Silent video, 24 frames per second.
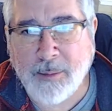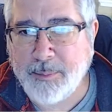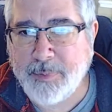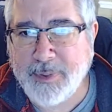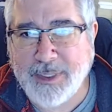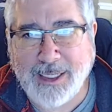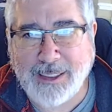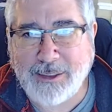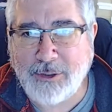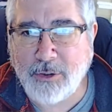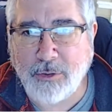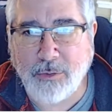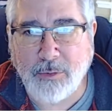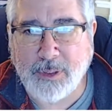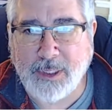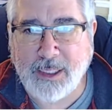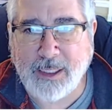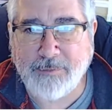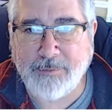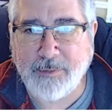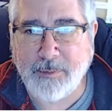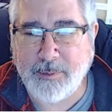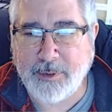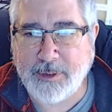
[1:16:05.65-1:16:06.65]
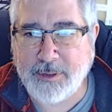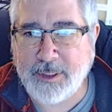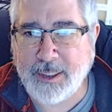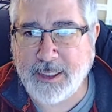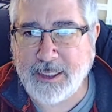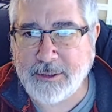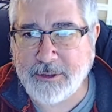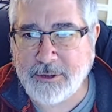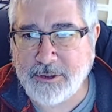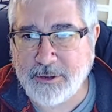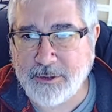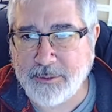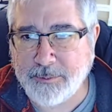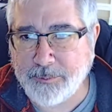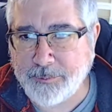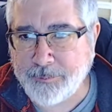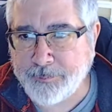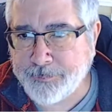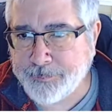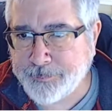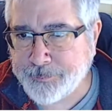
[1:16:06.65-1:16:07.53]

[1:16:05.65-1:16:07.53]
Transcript: but I don't give him attention.